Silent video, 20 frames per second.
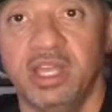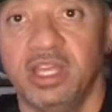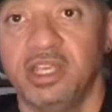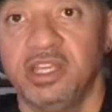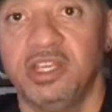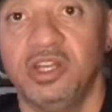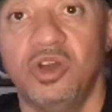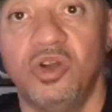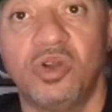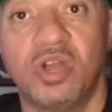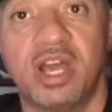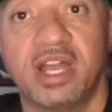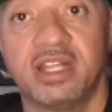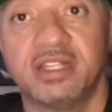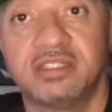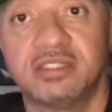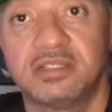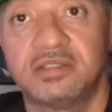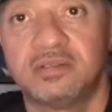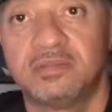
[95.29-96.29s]
You don't got
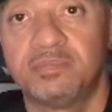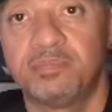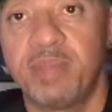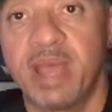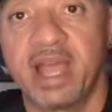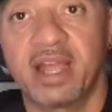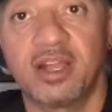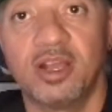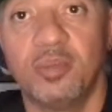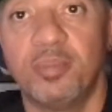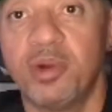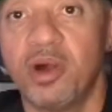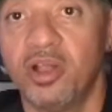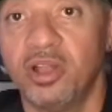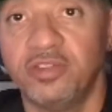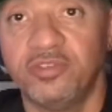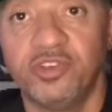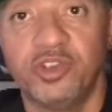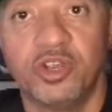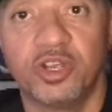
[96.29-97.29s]
to pack up
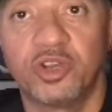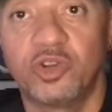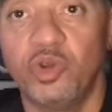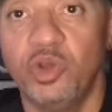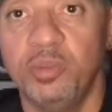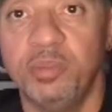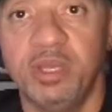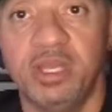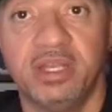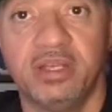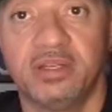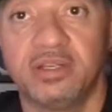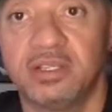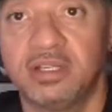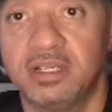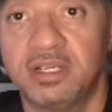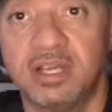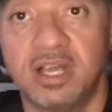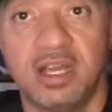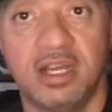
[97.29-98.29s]
all of your equipment,
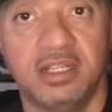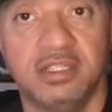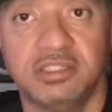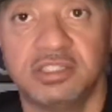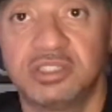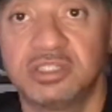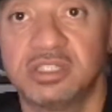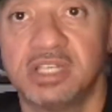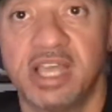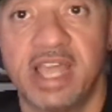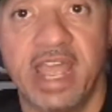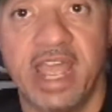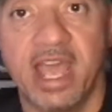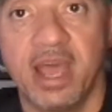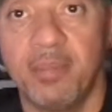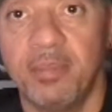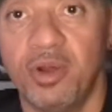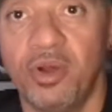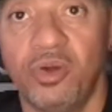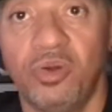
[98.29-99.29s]
guns,
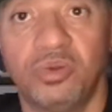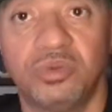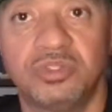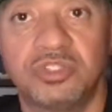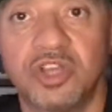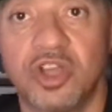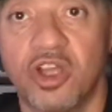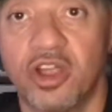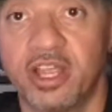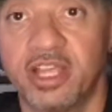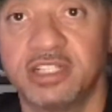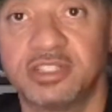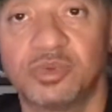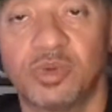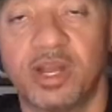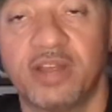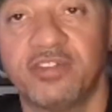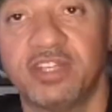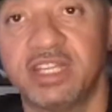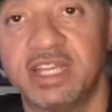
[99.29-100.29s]
ammo, targets,
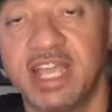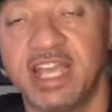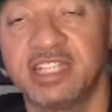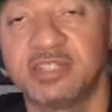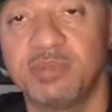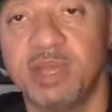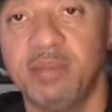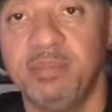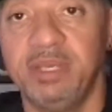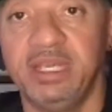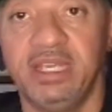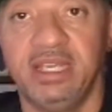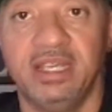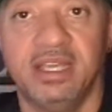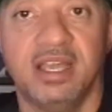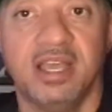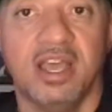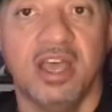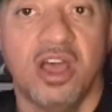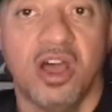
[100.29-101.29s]
whatever the case may
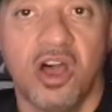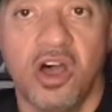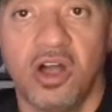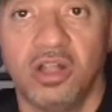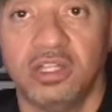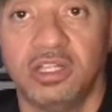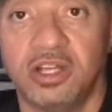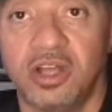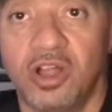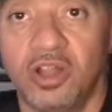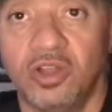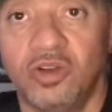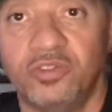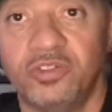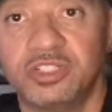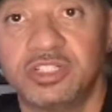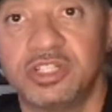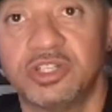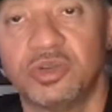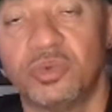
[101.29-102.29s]
be, haul it all
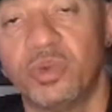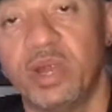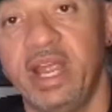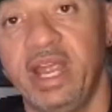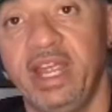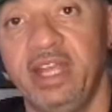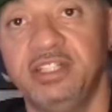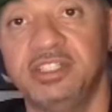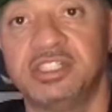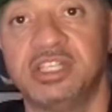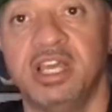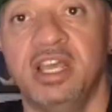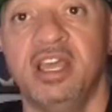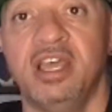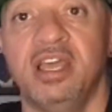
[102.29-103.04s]
over to the range,